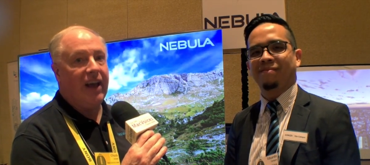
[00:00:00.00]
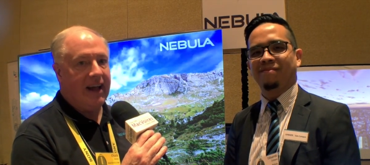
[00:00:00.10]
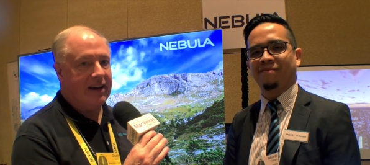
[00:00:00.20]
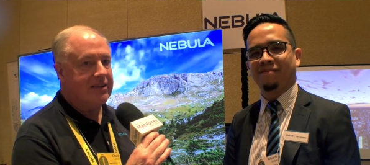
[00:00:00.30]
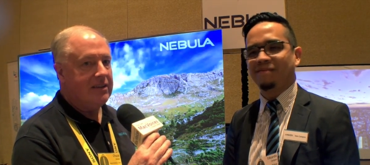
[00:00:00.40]

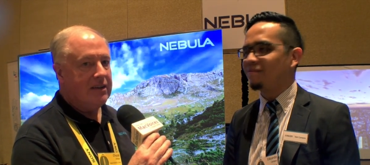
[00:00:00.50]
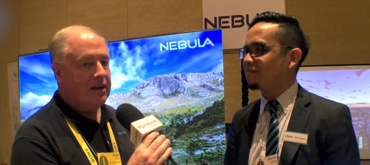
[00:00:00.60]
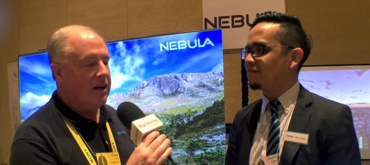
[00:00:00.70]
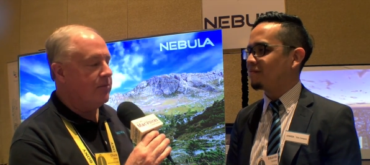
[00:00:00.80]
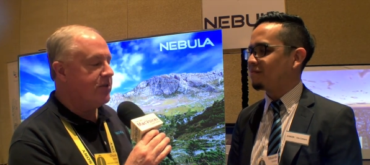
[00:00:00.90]
Speaker 1: at it,
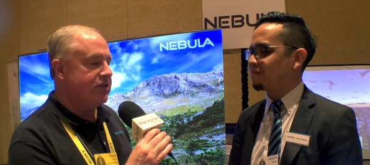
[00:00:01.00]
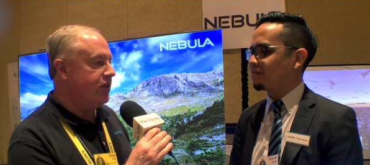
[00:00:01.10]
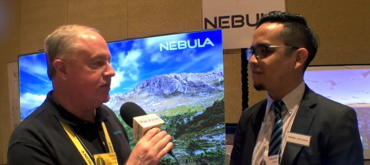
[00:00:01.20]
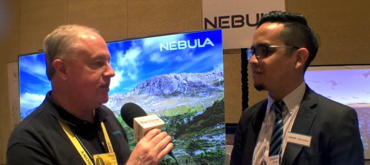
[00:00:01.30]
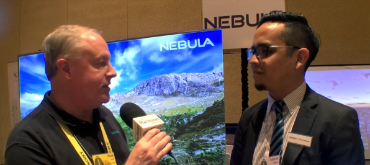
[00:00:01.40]
because um,
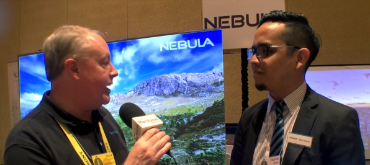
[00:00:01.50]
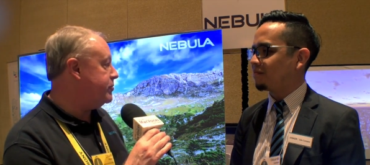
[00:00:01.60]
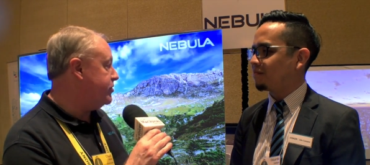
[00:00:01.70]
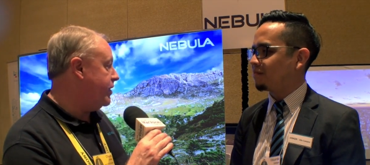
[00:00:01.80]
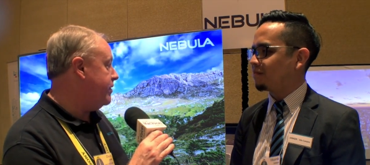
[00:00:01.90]
it's, it's
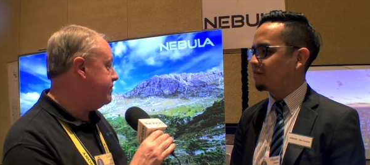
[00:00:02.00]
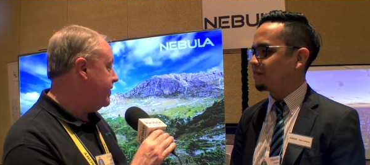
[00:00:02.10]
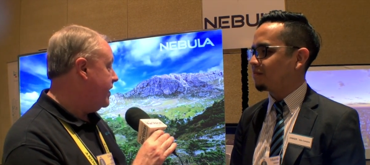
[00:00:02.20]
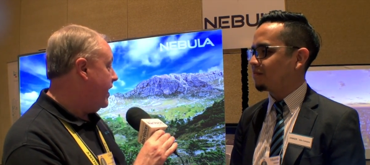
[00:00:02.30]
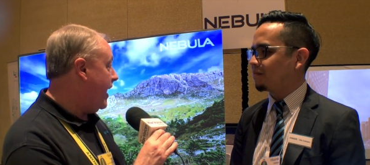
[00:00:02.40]
absolutely
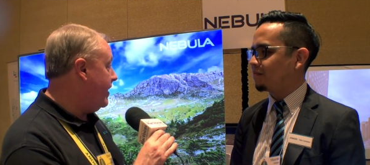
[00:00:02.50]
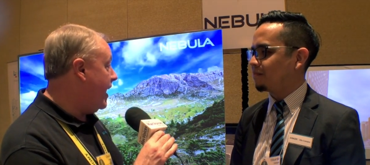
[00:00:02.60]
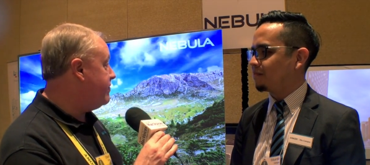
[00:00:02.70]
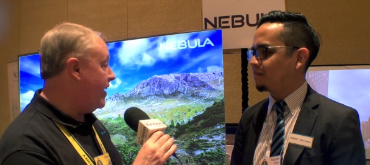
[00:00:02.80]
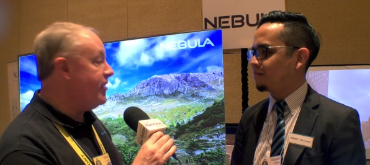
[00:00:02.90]
I,
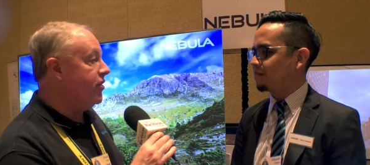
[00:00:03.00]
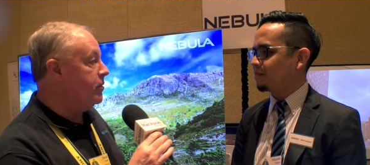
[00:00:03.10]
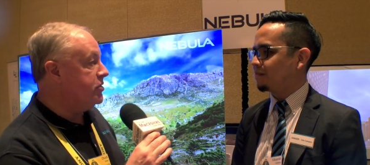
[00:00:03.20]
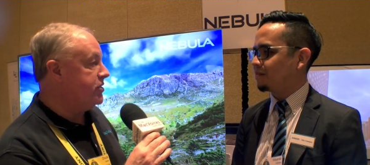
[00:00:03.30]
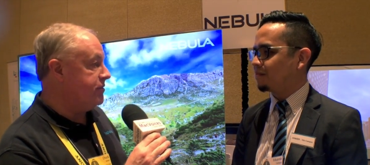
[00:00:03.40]
I, I thought it
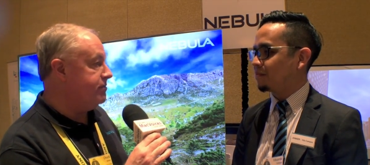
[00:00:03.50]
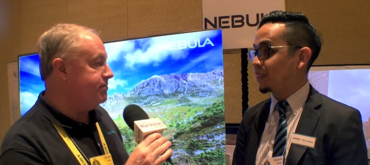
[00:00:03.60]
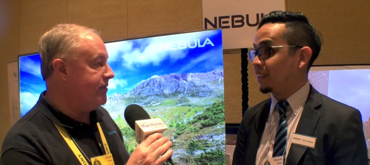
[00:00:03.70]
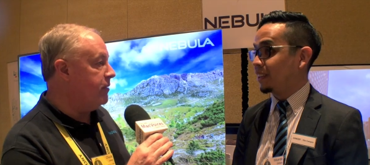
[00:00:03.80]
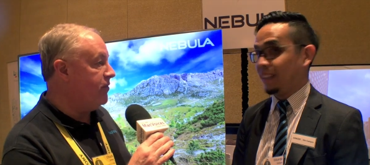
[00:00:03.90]
was
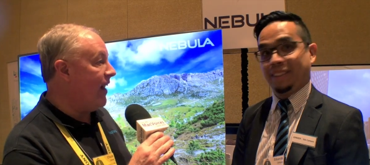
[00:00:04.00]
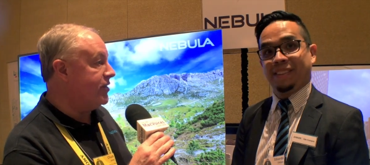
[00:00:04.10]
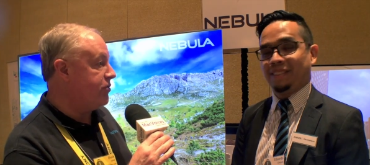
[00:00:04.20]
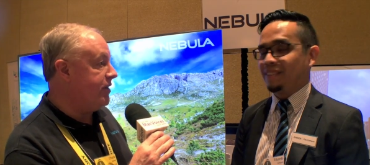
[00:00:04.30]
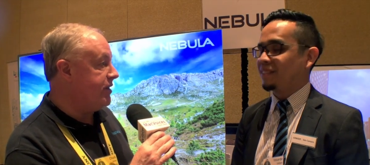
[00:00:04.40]
a
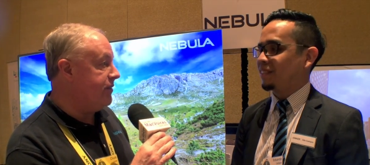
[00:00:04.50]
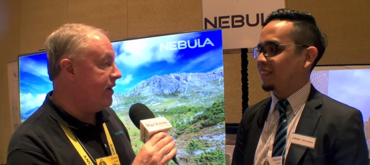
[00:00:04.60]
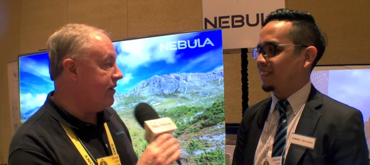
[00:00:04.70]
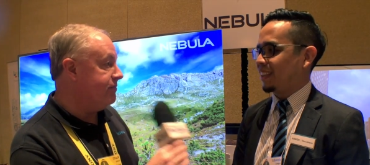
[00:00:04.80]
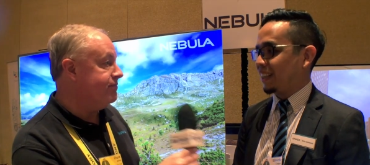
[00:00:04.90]
flat screen
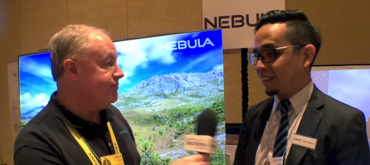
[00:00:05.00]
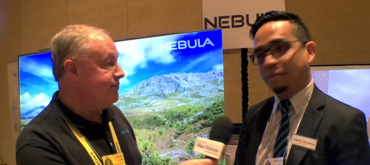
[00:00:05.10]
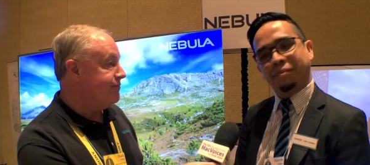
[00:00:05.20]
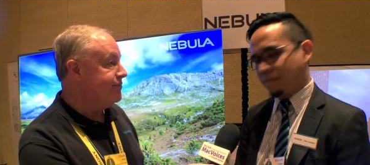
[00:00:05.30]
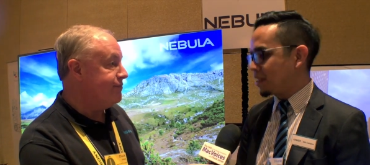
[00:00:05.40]
TV. Oh,
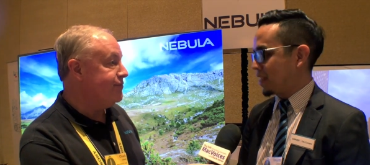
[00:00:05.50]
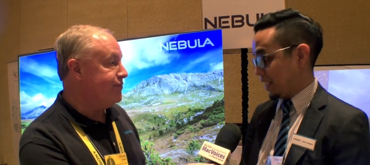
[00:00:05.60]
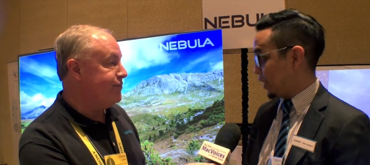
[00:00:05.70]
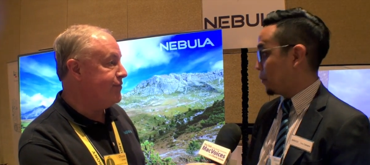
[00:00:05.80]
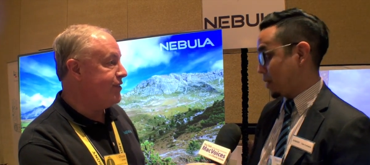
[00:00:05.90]

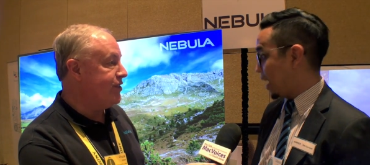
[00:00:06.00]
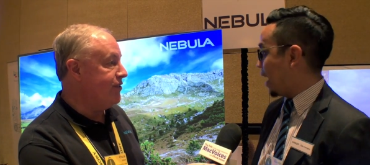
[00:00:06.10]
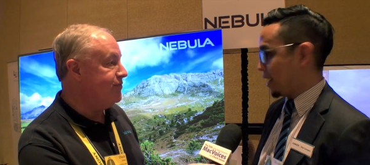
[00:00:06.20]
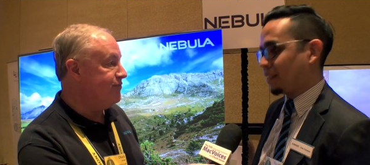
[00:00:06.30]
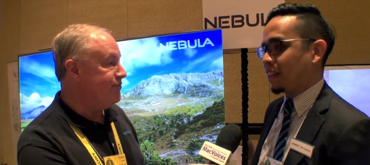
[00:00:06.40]
thank
Speaker 2: you. Yeah,
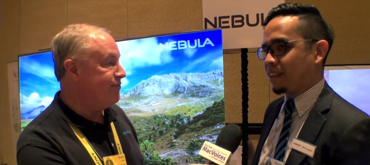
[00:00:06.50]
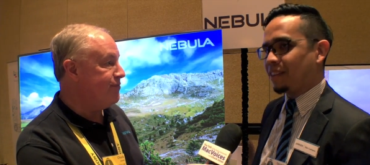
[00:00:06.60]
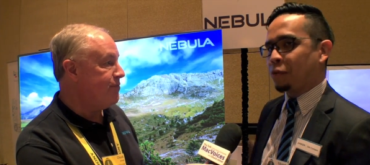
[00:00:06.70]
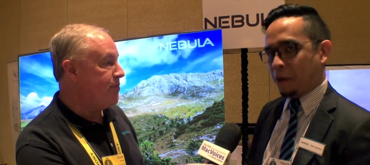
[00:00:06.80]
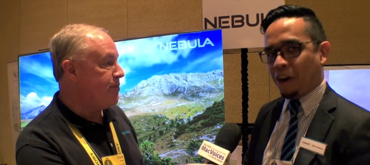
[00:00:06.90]
I,
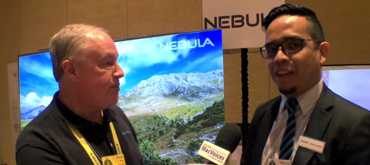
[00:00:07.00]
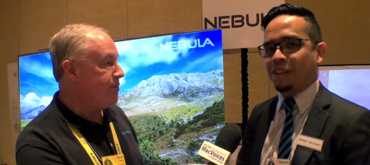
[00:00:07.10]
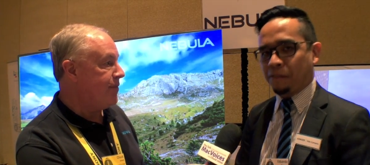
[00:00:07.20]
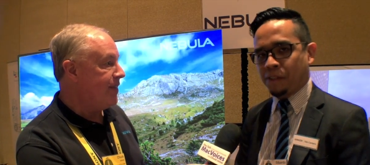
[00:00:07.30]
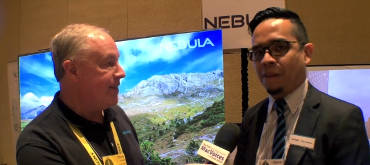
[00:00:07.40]
to be honest,
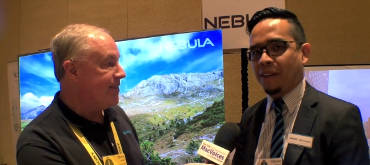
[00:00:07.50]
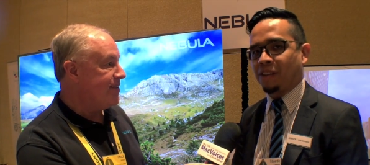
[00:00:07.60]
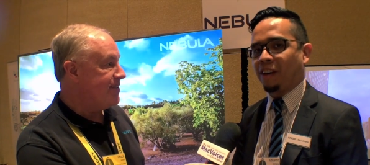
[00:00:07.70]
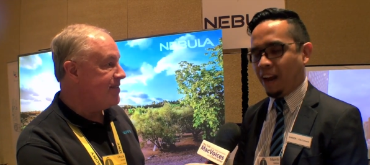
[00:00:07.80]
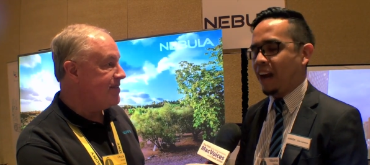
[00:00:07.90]
the first time I
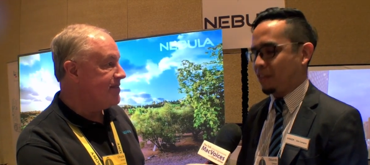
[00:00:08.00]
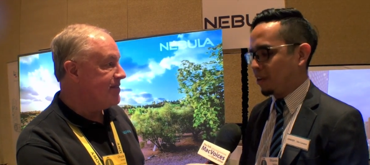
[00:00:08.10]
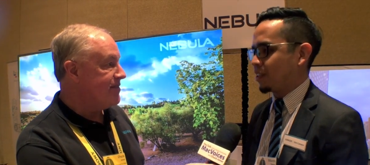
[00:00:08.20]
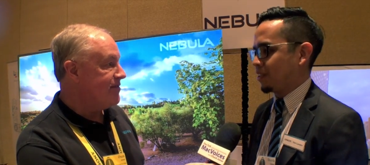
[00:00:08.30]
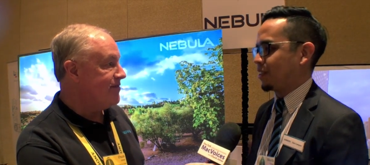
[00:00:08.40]
saw it, I
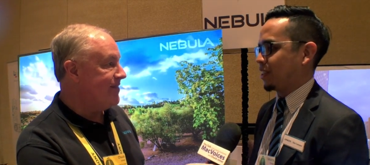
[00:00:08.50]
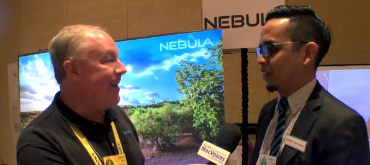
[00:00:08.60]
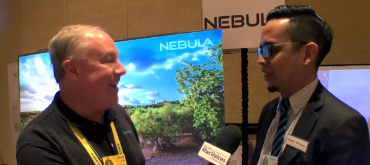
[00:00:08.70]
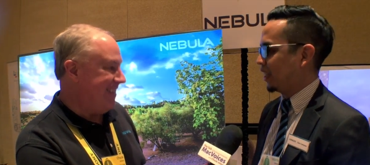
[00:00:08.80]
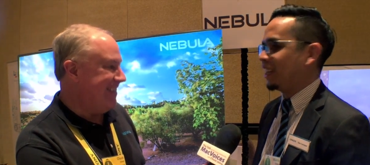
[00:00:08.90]
thought so
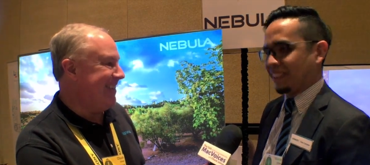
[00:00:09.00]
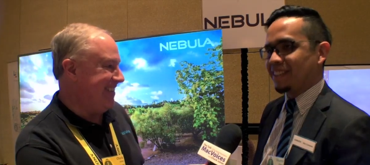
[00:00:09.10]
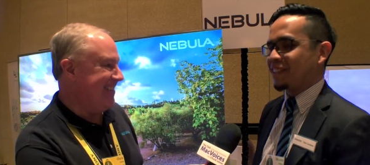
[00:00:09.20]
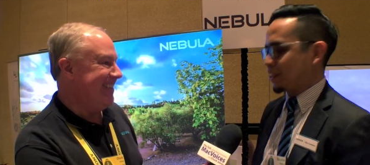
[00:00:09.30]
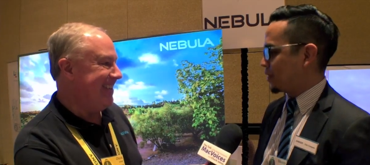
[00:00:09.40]
too.
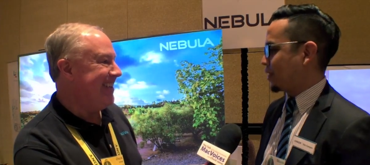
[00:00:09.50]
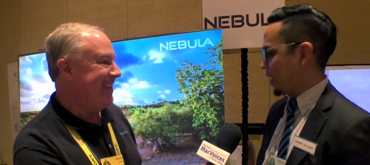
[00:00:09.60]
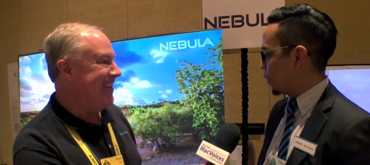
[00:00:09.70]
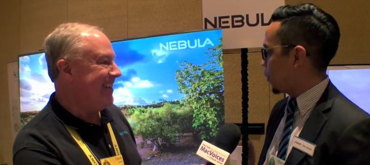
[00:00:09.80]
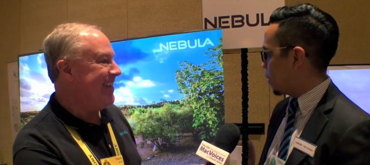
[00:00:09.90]
It's just
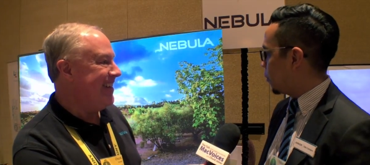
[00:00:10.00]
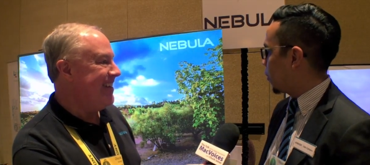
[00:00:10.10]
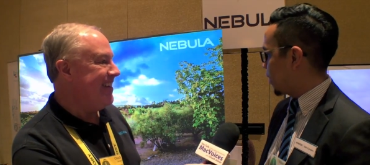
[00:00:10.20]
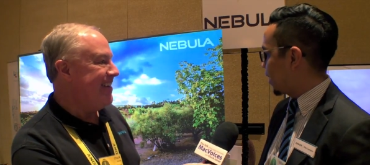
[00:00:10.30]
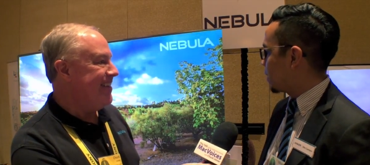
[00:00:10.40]
incredible
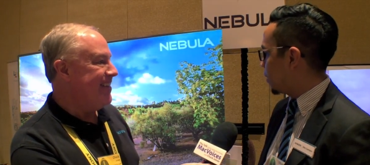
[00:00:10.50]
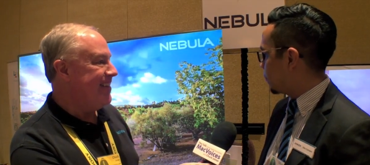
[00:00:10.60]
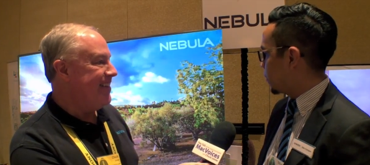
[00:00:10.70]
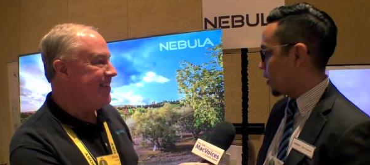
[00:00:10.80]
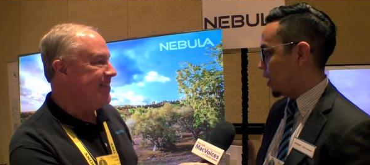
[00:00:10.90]
what they come
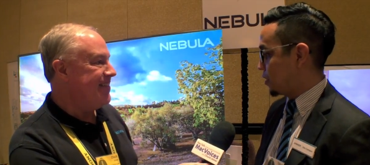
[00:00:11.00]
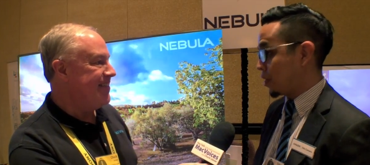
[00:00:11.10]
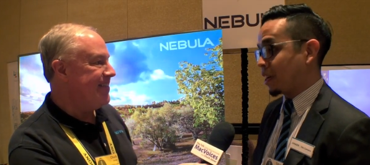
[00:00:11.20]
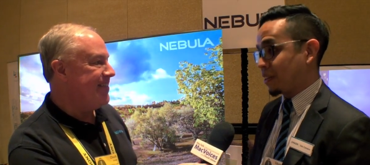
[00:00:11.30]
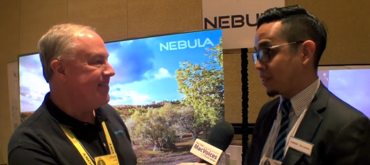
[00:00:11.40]
up with our
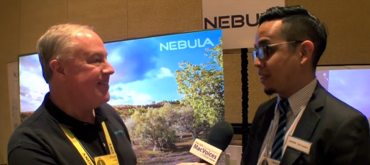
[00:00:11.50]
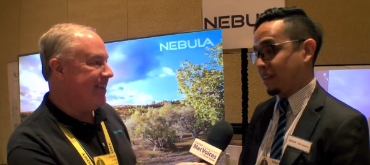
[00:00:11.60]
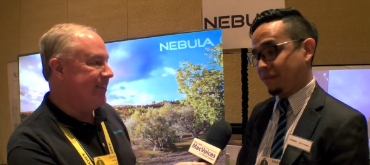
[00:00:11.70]
engineers. Like